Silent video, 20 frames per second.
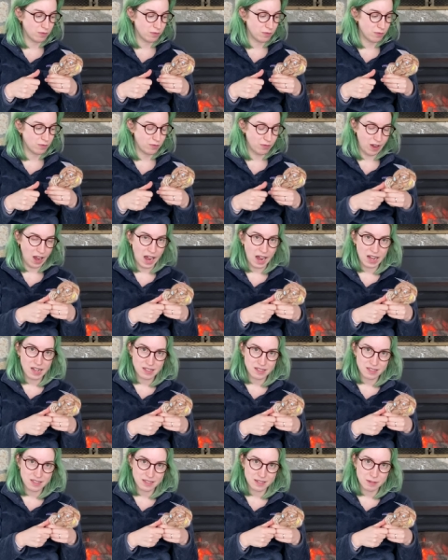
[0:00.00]

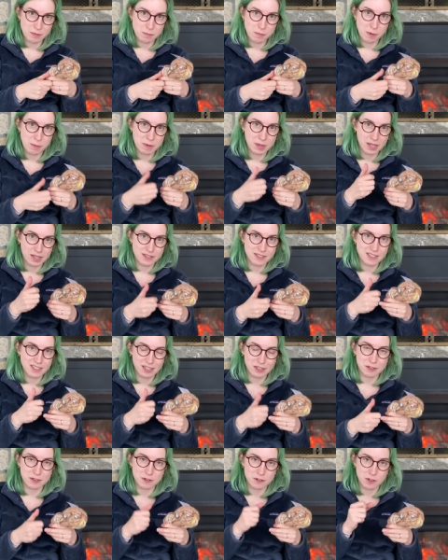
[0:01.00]
fast, but because the
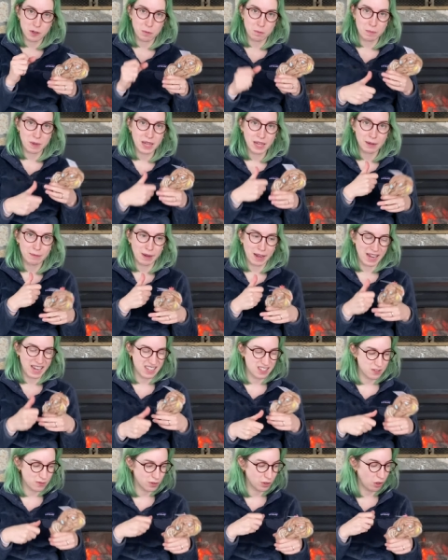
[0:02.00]
needles are so big, my
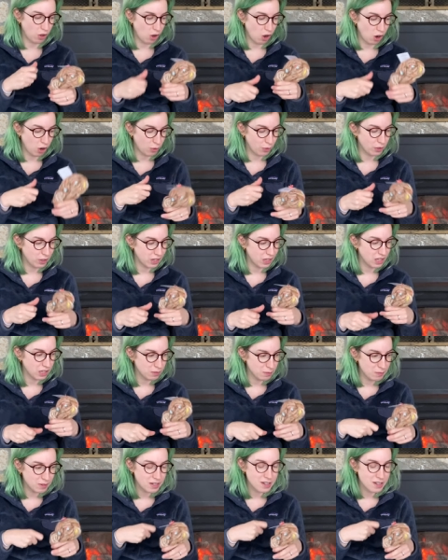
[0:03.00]
hands feel awkward in them.